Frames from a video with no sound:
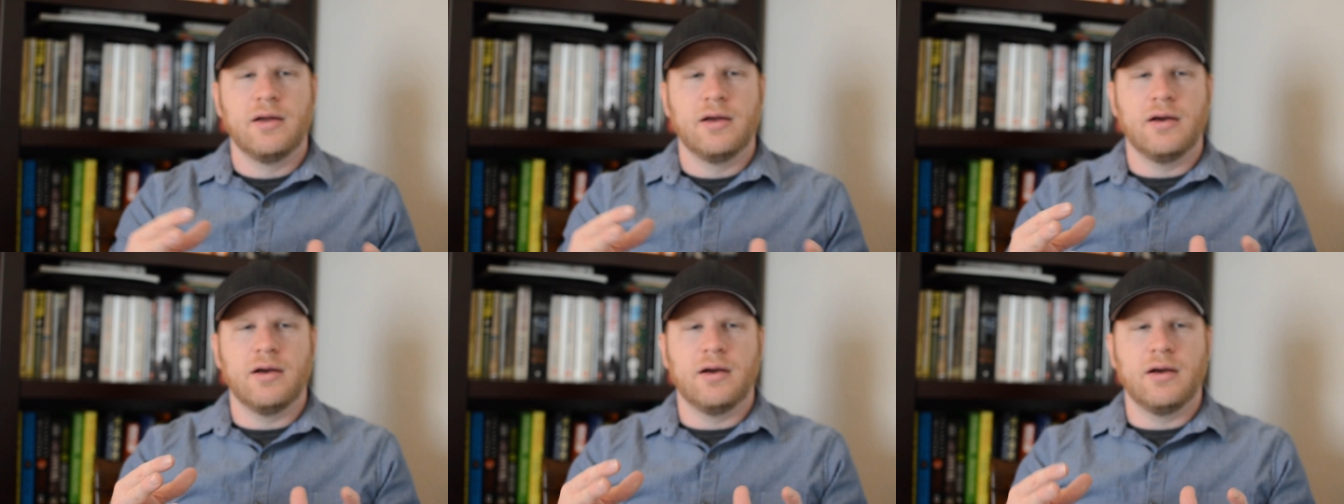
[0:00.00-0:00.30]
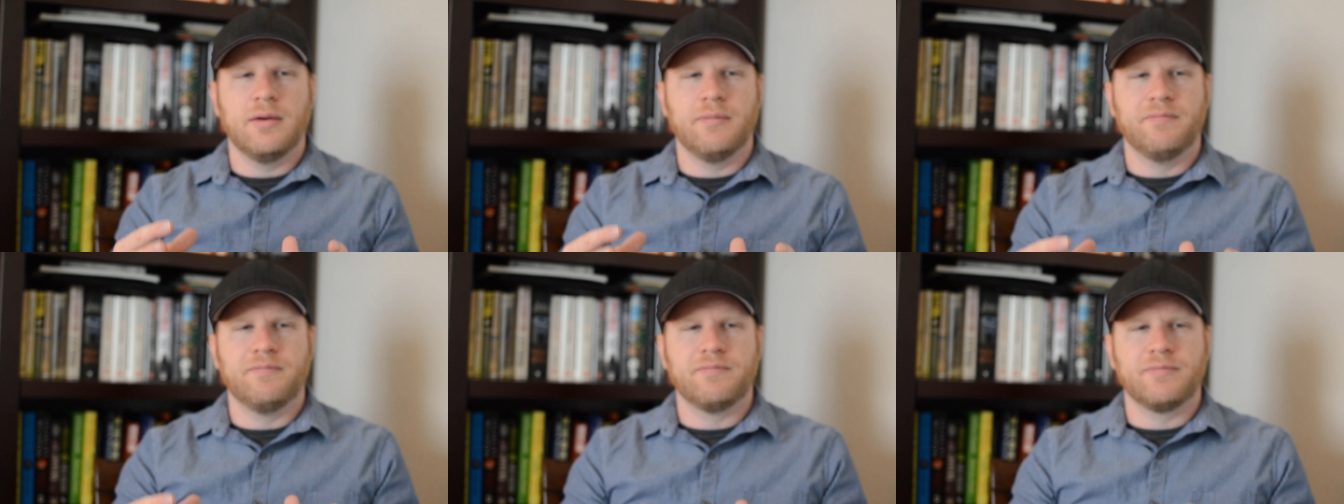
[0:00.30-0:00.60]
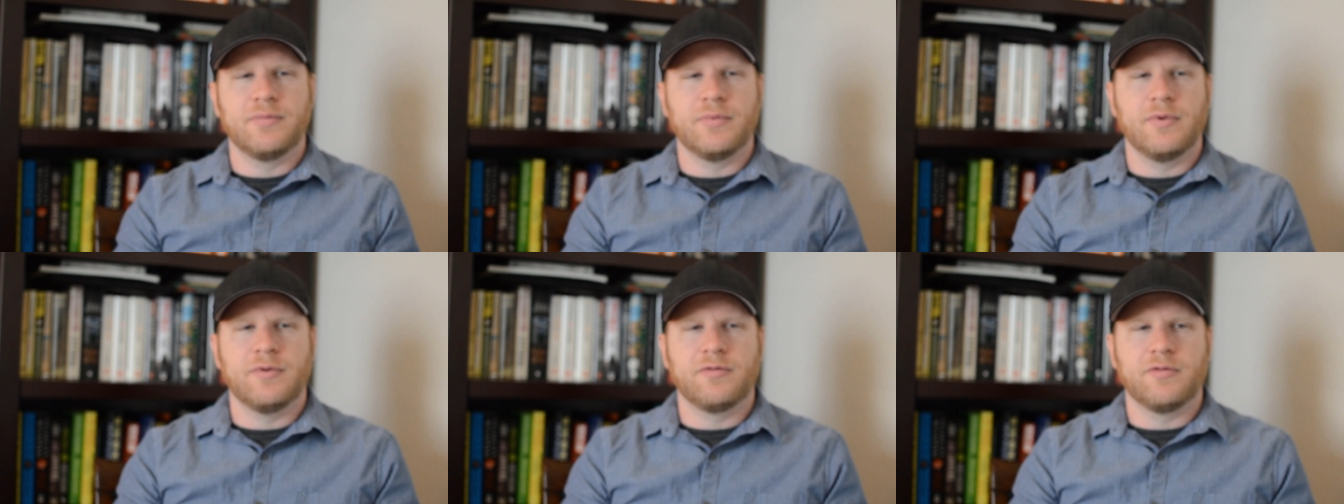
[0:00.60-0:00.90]
um,
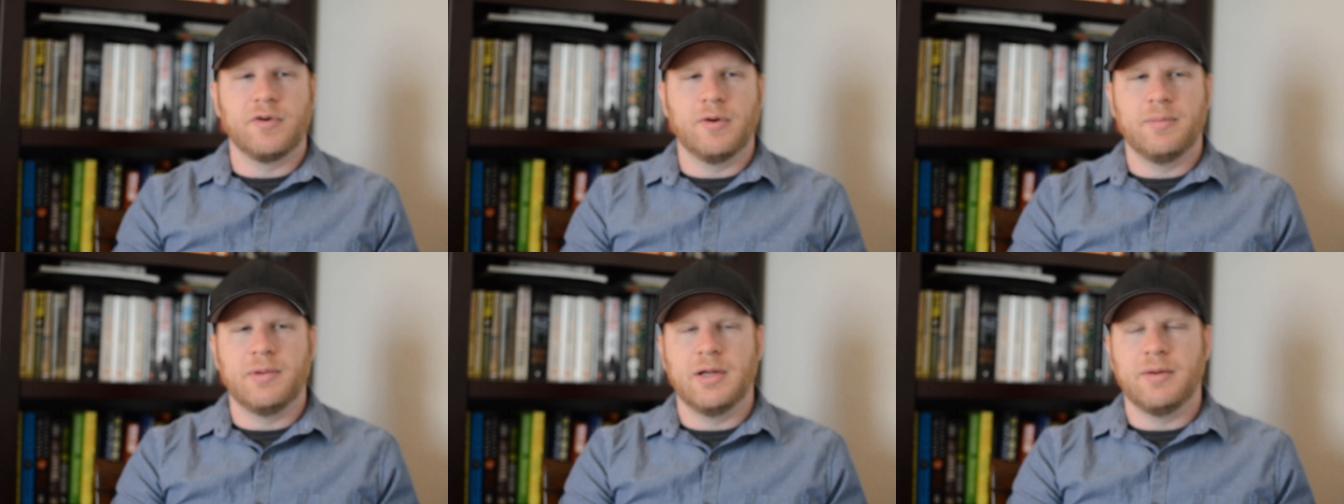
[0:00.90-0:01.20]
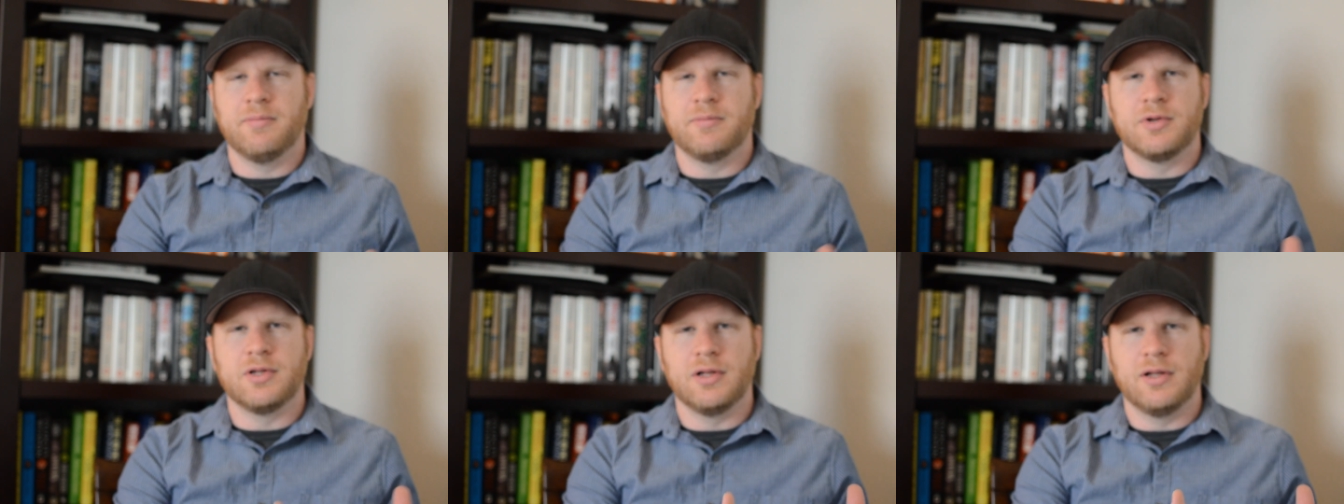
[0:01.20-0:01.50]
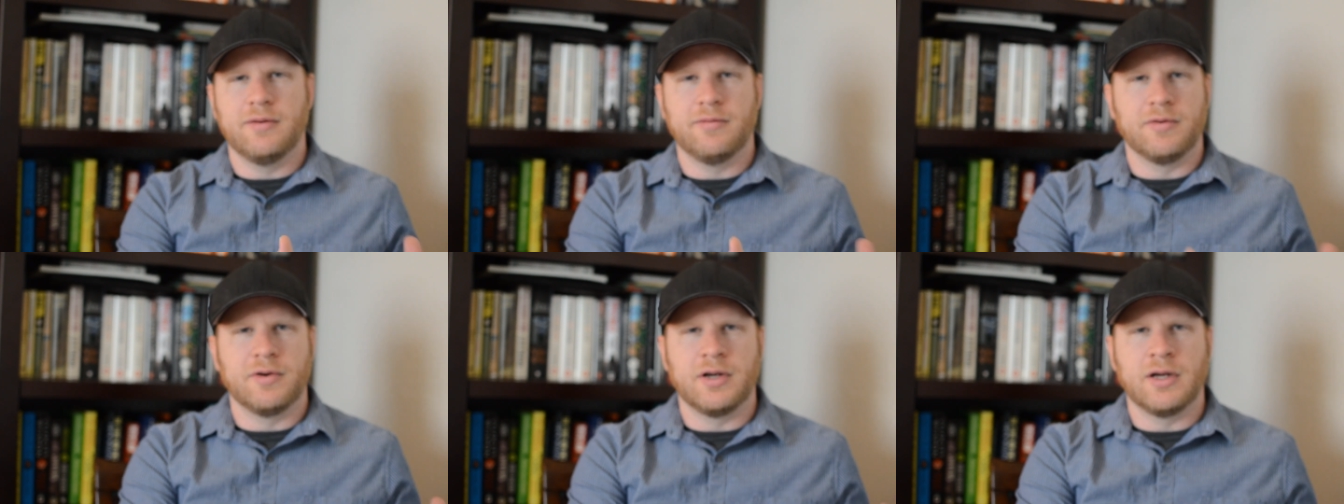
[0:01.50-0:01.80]
from him
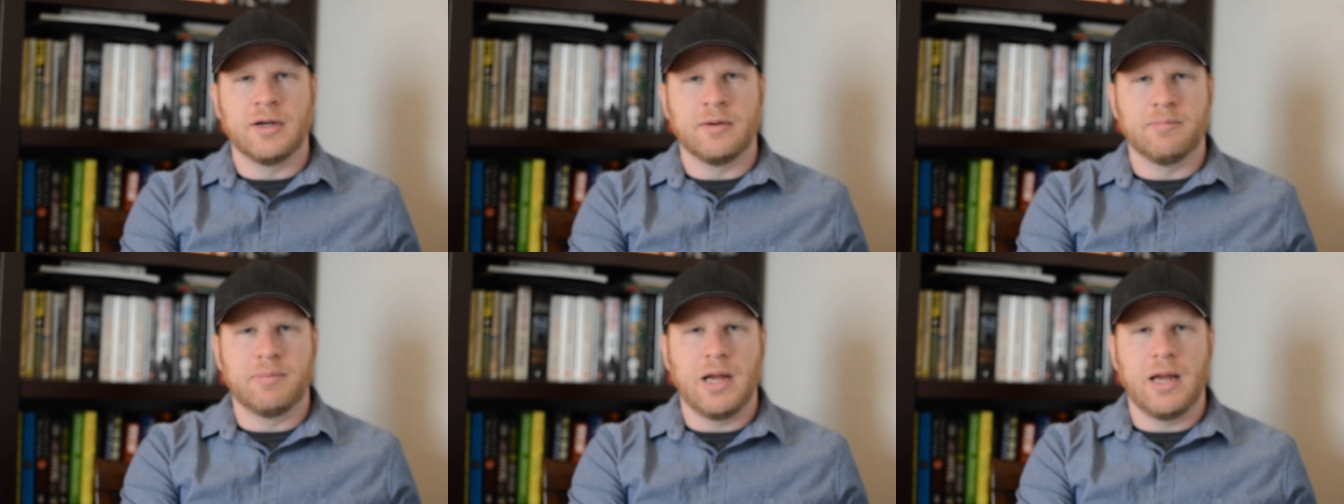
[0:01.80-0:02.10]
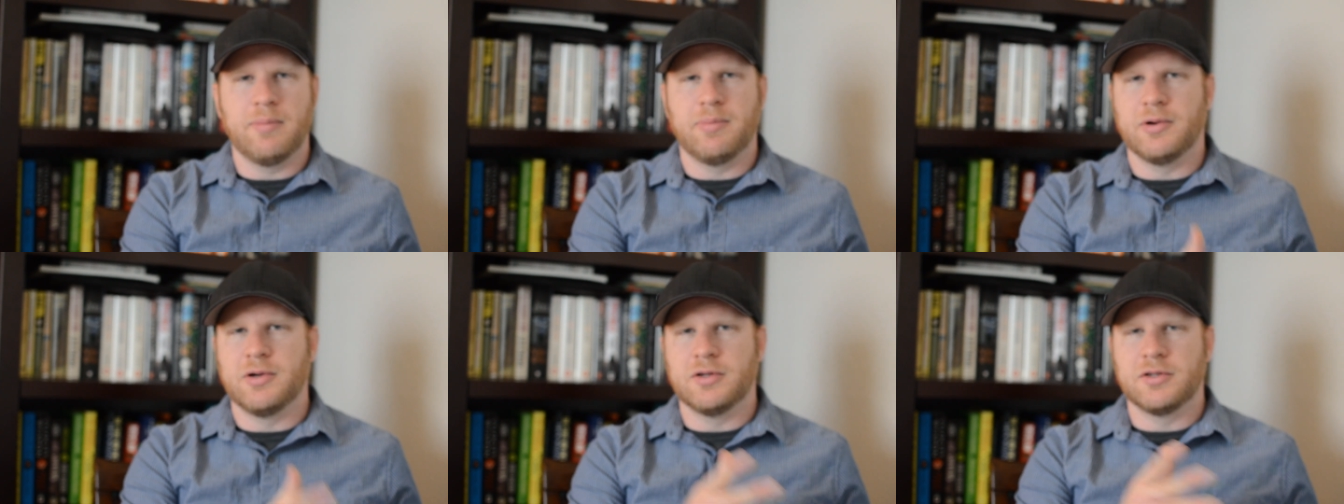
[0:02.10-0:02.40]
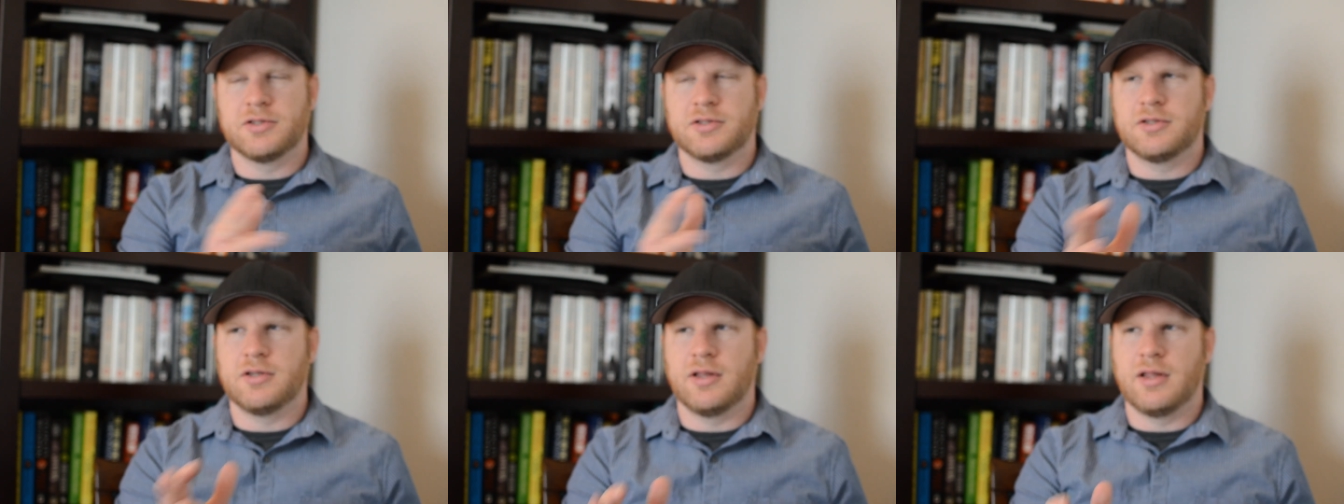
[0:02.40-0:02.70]
delivering
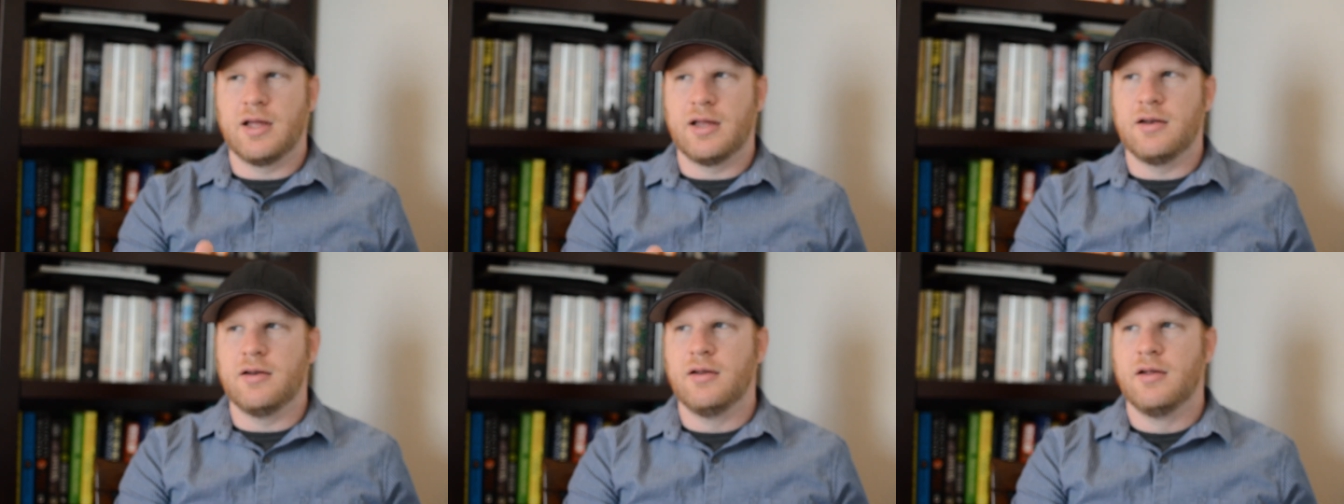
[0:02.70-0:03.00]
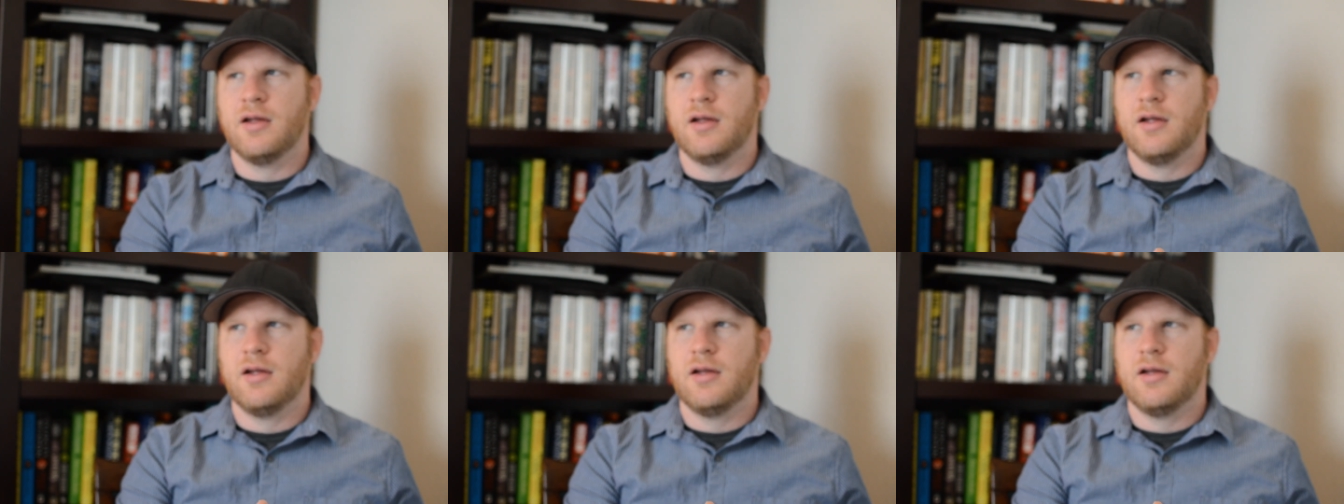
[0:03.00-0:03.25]
papers to then